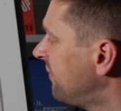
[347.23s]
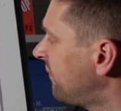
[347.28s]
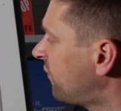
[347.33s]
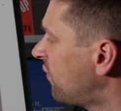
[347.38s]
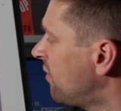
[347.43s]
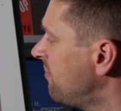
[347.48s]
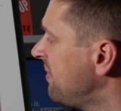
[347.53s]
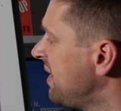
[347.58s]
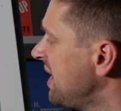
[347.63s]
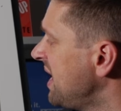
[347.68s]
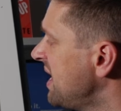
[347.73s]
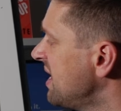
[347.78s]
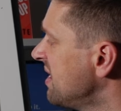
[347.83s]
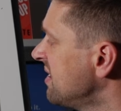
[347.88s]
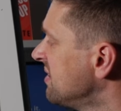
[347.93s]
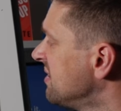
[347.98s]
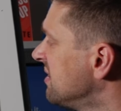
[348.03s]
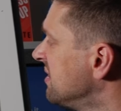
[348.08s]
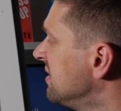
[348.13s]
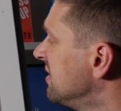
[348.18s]
from
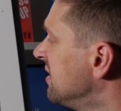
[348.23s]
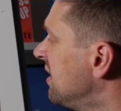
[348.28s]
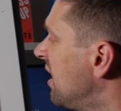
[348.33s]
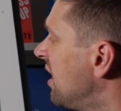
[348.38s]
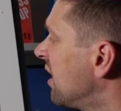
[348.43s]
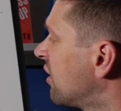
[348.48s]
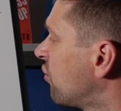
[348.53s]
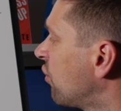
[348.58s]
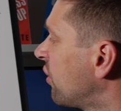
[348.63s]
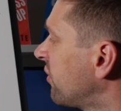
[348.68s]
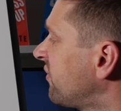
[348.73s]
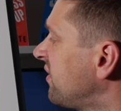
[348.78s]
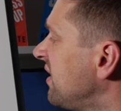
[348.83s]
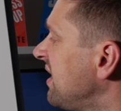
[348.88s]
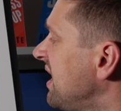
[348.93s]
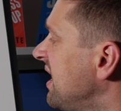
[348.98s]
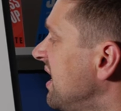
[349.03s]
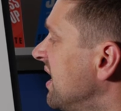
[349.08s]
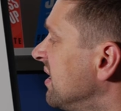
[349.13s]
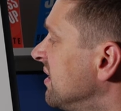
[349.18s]
here across to
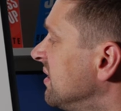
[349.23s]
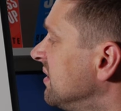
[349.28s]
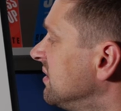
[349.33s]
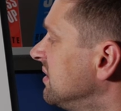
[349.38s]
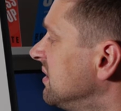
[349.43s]
here.